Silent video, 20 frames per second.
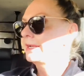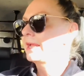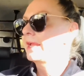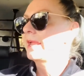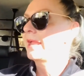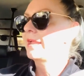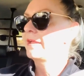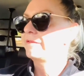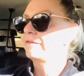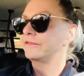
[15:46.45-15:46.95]
I
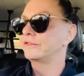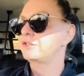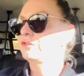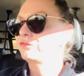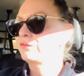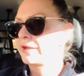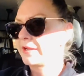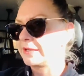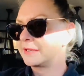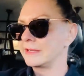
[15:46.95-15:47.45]
have
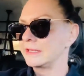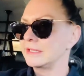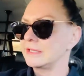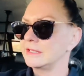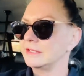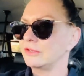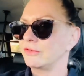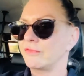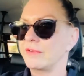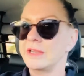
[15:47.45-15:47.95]
Doranda.
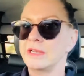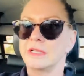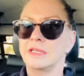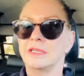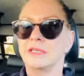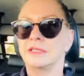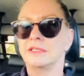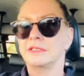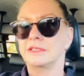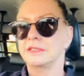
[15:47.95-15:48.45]
Doranda
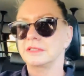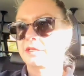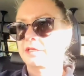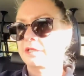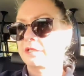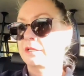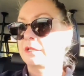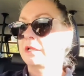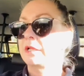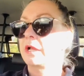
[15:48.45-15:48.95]
is
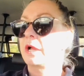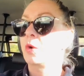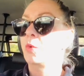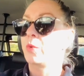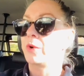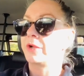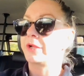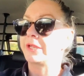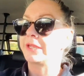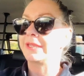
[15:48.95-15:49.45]
in
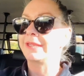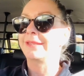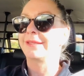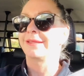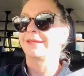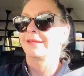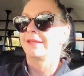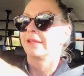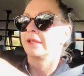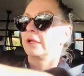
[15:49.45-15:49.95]
Hawaii.
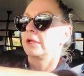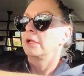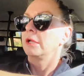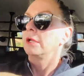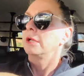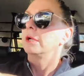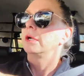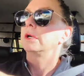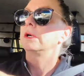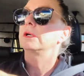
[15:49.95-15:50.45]

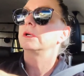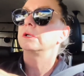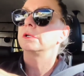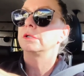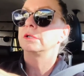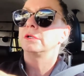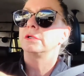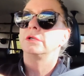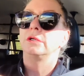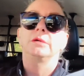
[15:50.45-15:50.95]

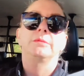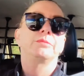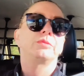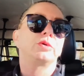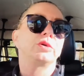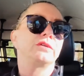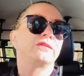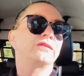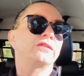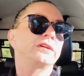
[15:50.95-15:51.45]
Her
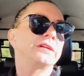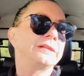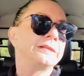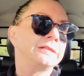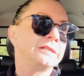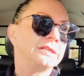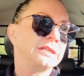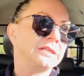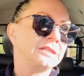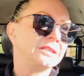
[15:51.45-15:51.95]

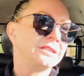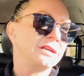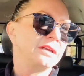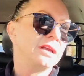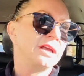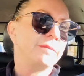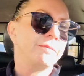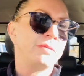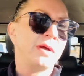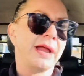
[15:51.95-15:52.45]
boyfriend is
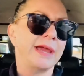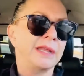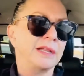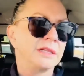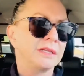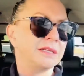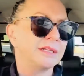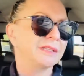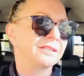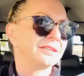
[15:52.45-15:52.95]
a
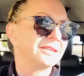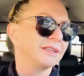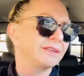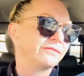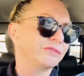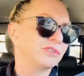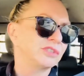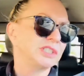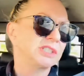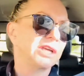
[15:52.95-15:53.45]
pilot
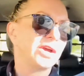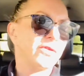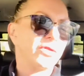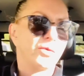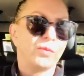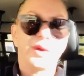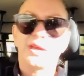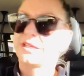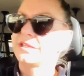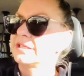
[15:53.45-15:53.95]
for
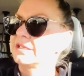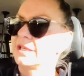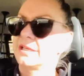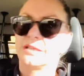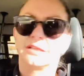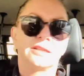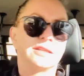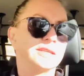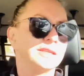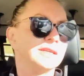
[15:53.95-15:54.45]
Southwest,
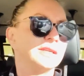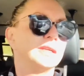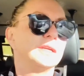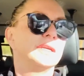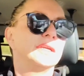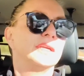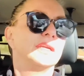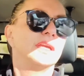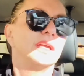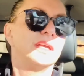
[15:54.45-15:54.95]
and
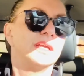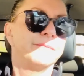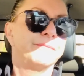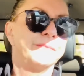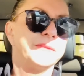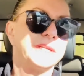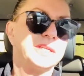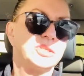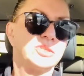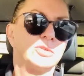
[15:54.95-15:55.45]

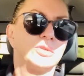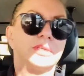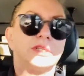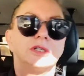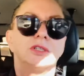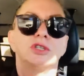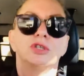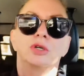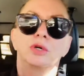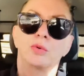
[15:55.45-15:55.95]
he took her
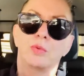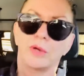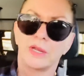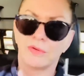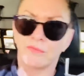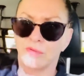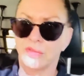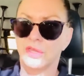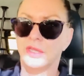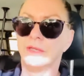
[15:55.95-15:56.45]
to Hawaii
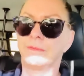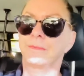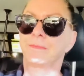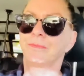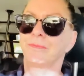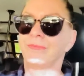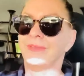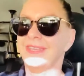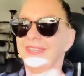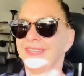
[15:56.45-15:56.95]
with him.
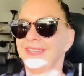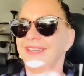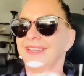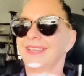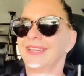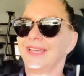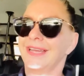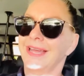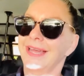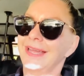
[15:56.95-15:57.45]

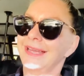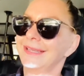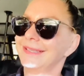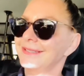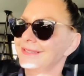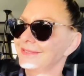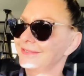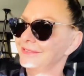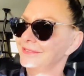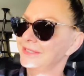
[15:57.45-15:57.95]
And
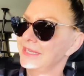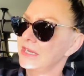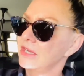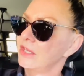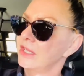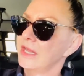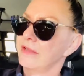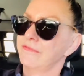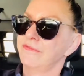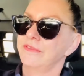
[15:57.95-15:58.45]
so they
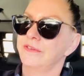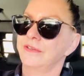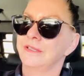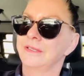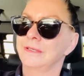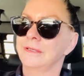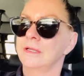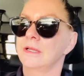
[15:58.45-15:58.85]
all have fun.